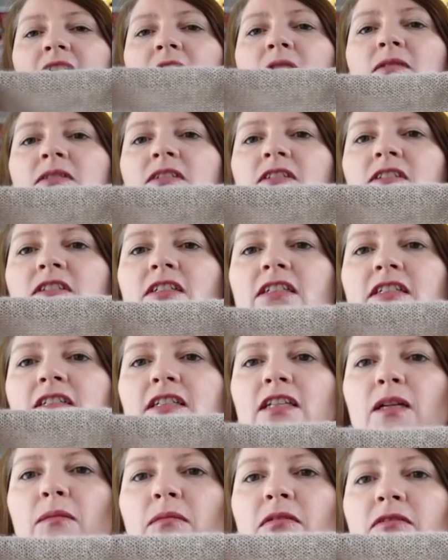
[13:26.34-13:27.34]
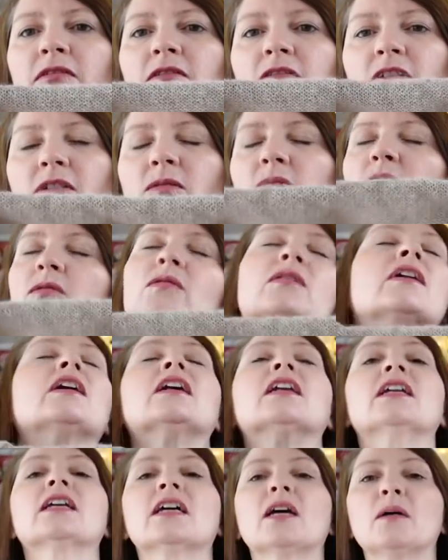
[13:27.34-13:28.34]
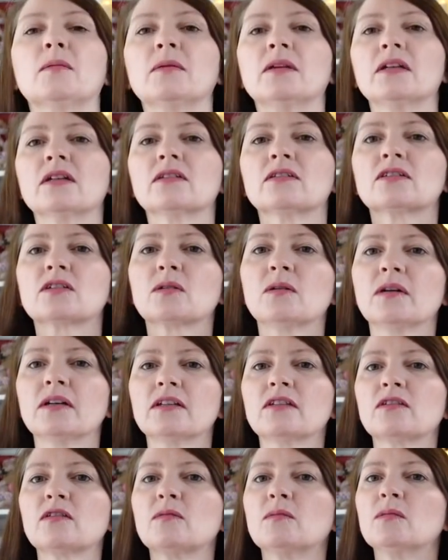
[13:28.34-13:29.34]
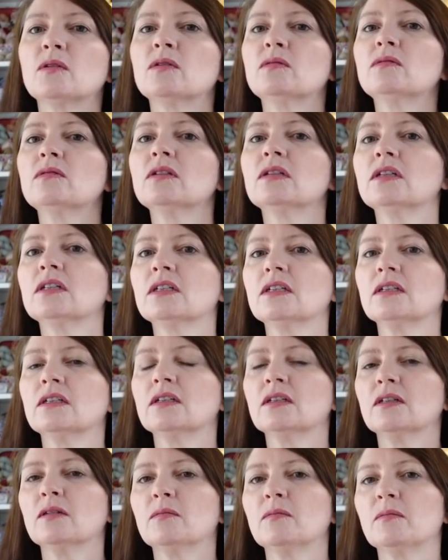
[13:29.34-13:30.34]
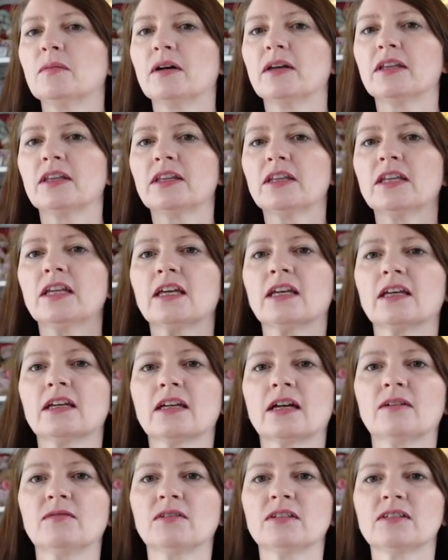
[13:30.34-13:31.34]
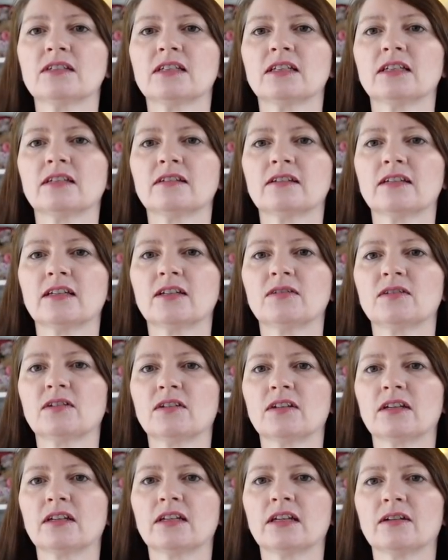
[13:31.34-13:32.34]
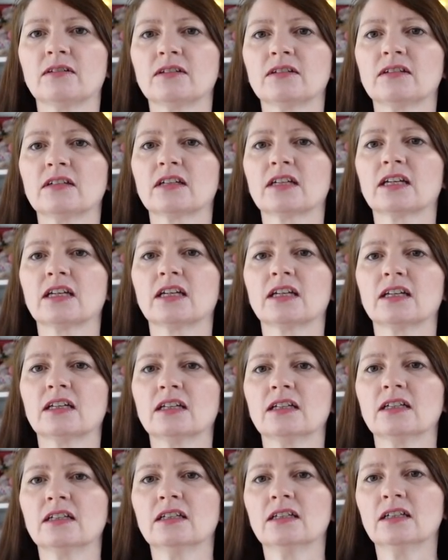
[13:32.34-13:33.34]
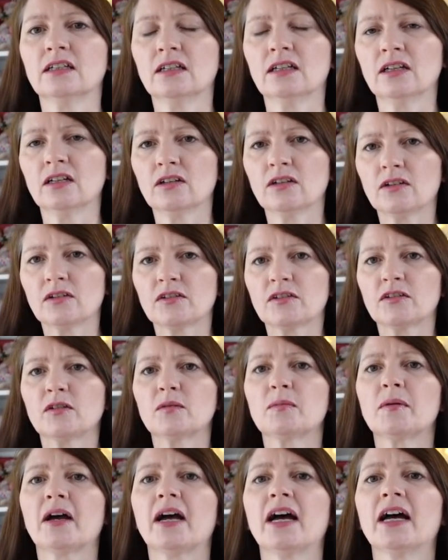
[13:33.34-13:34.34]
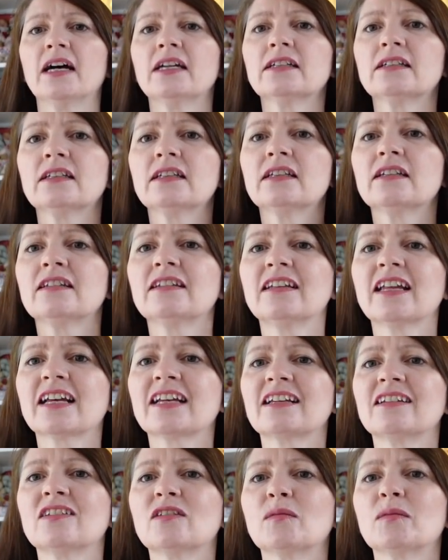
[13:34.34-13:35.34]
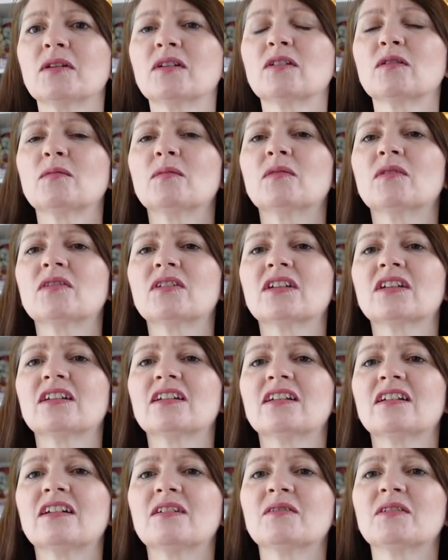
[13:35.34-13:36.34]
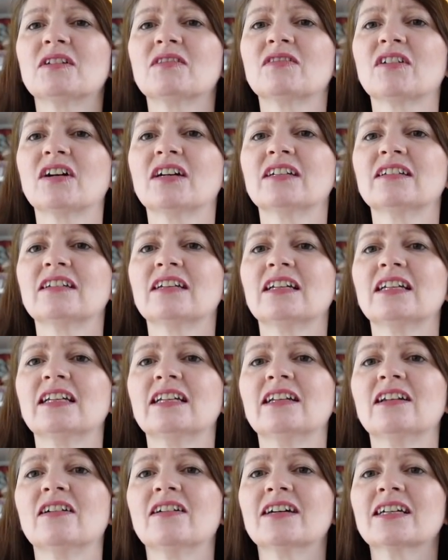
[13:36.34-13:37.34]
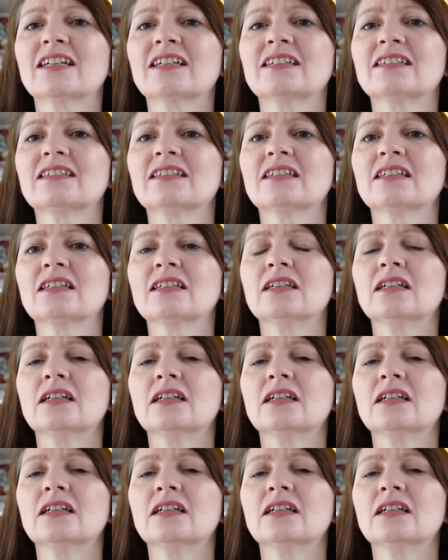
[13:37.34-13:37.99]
I was just knitting it before and it was all curling up, it looked quite small. I think, having seen the sleeves on it now, it's looking not too bad. This neck is a bit smaller than I would have ideally liked.